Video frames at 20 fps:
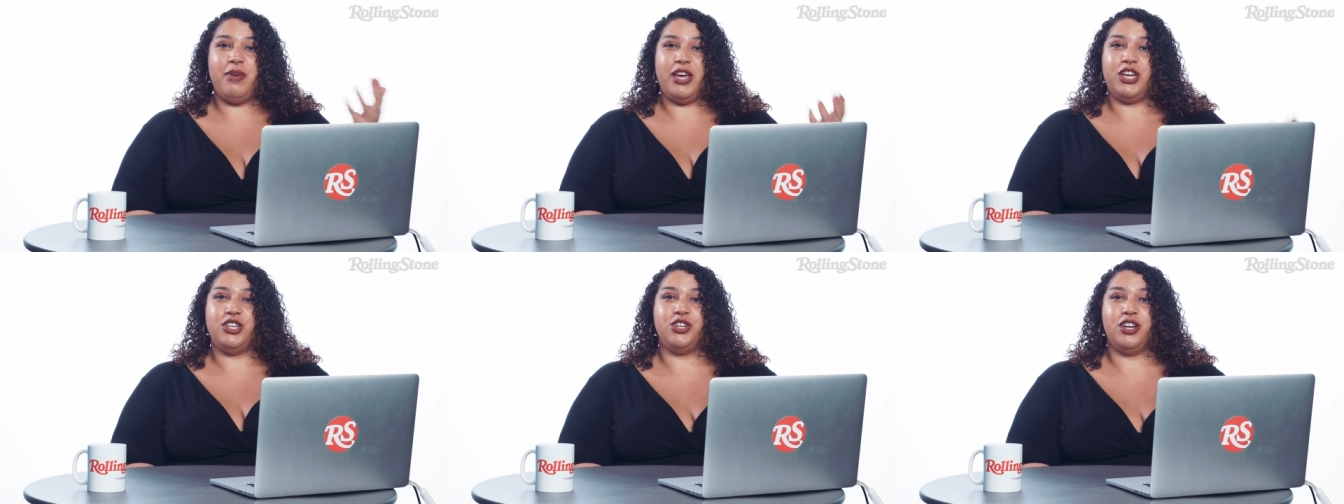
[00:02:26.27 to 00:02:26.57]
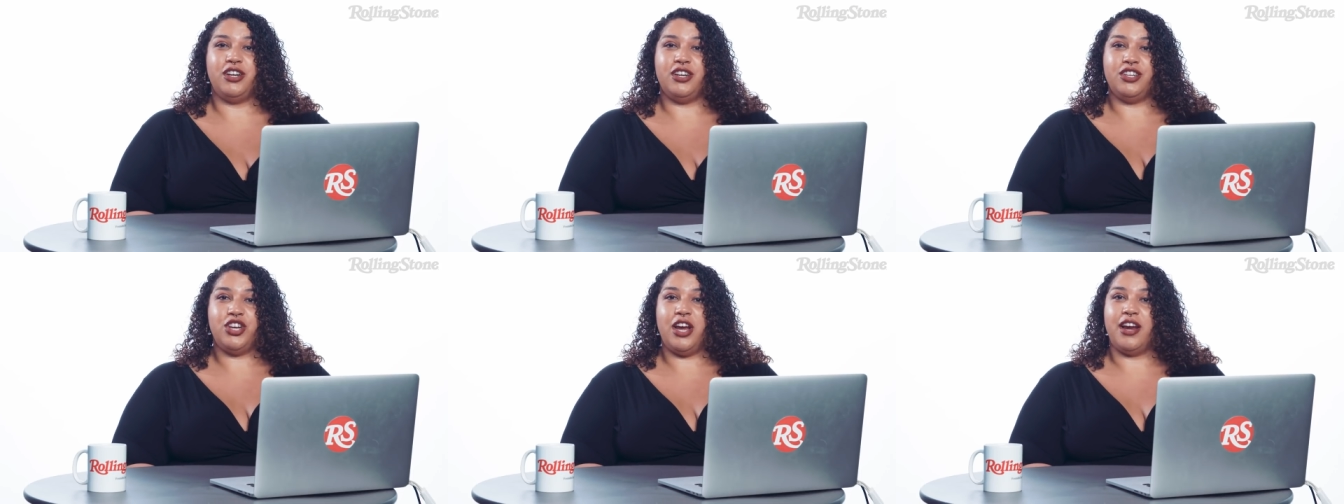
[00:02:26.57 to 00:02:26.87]
make
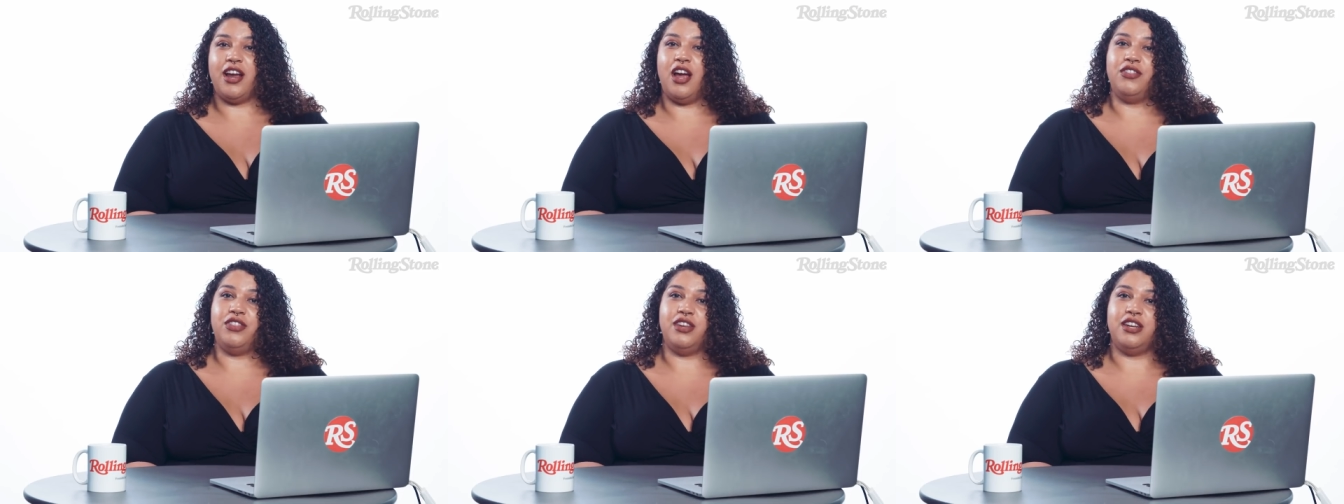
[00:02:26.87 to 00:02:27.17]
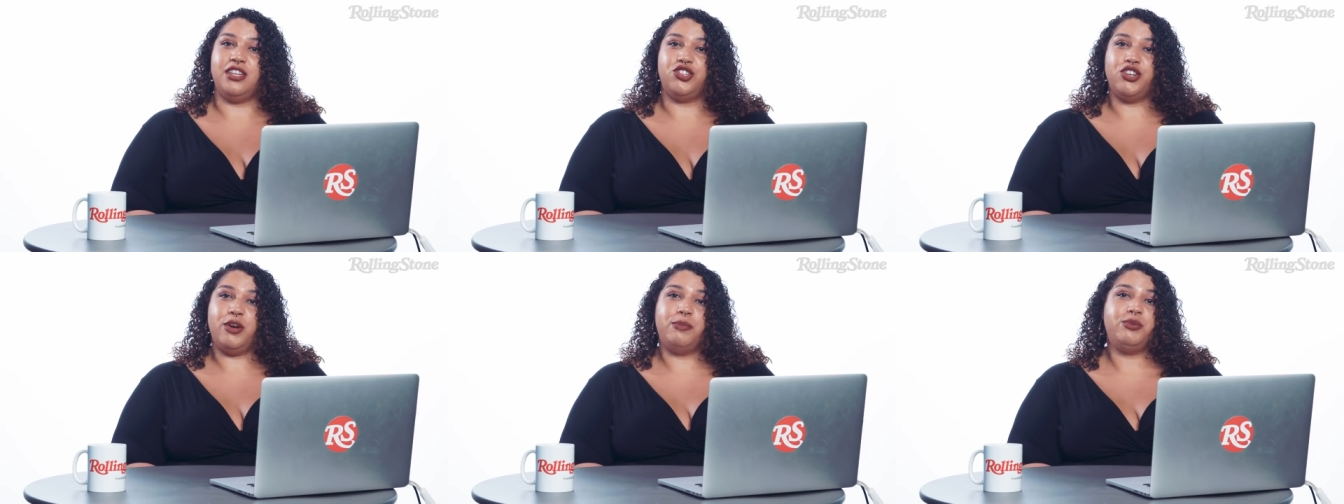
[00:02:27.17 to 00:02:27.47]
sure to check out the
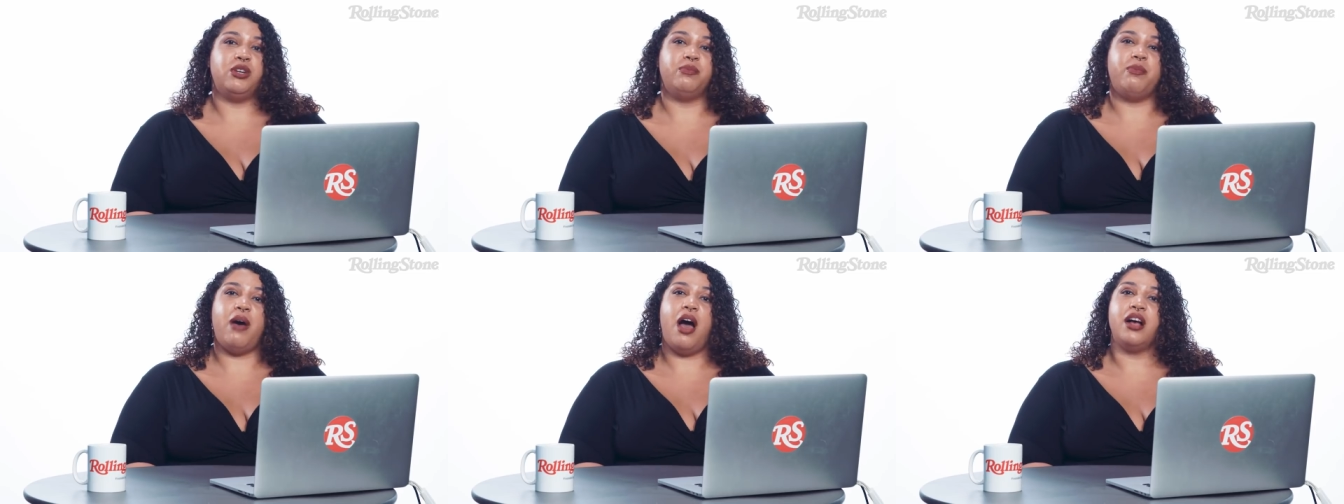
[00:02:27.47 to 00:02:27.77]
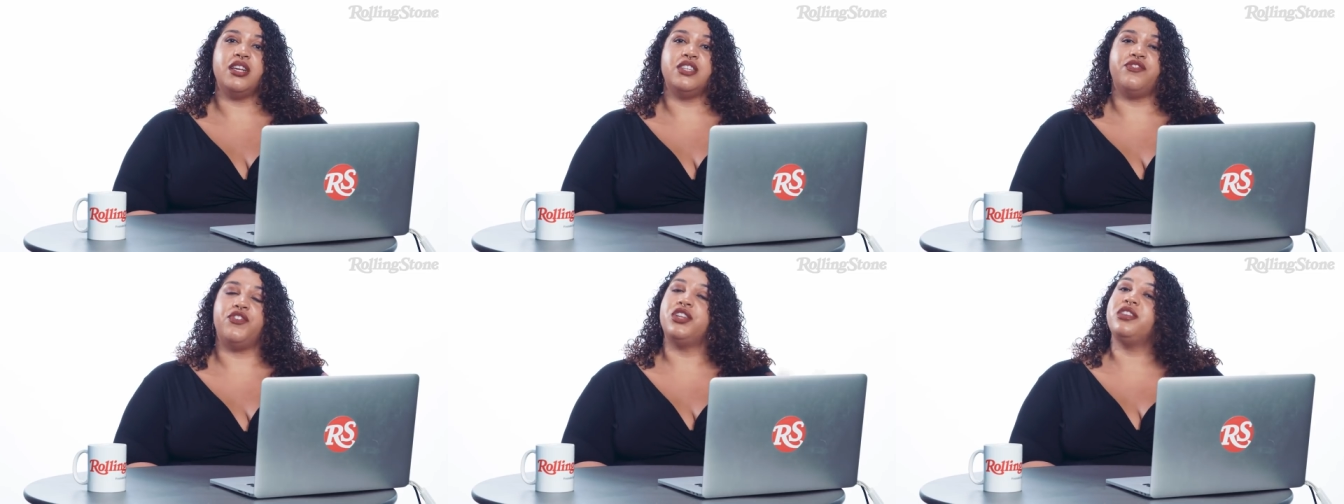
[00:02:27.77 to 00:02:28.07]
description
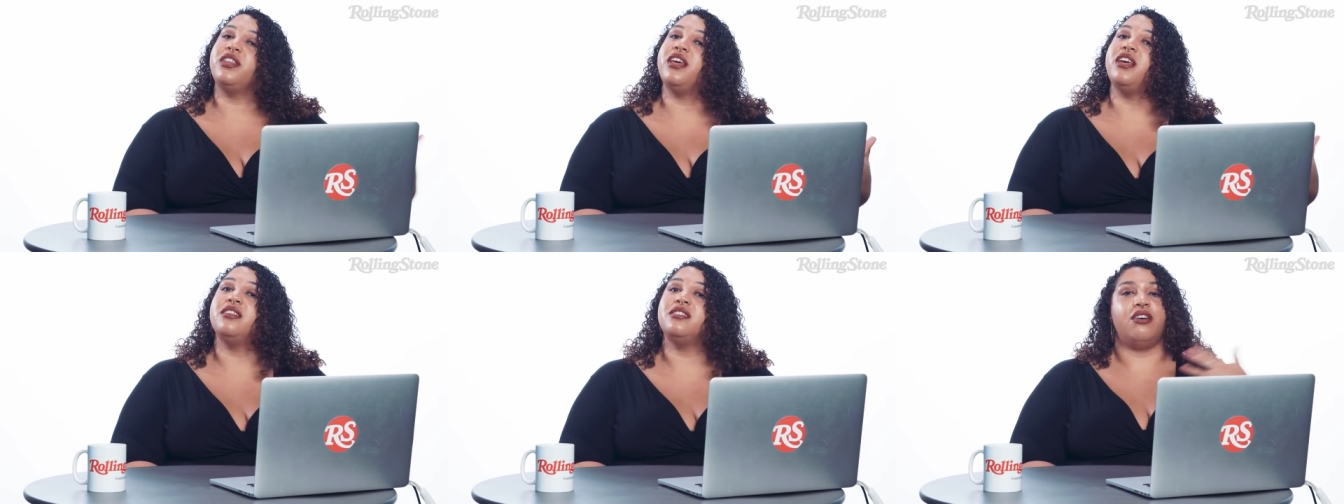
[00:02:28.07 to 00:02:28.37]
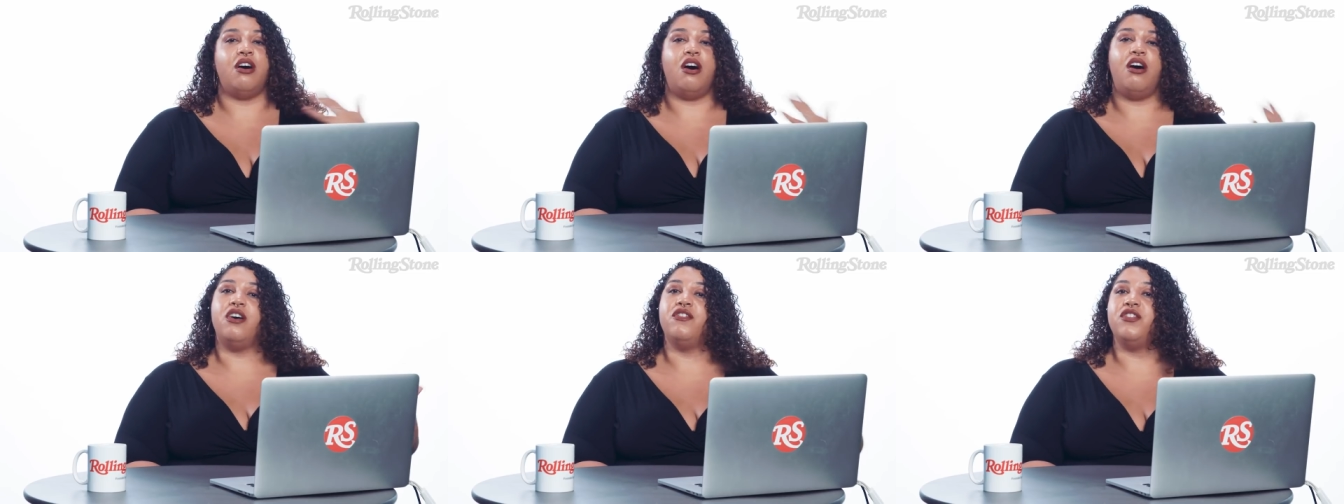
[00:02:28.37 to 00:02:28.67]
box for links
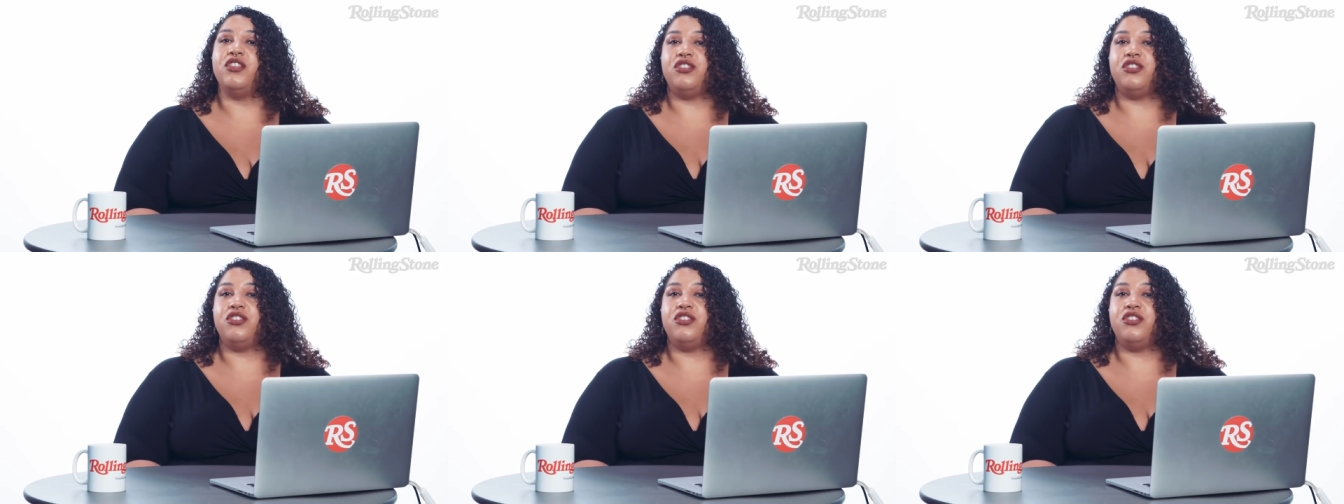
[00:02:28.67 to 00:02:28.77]
to all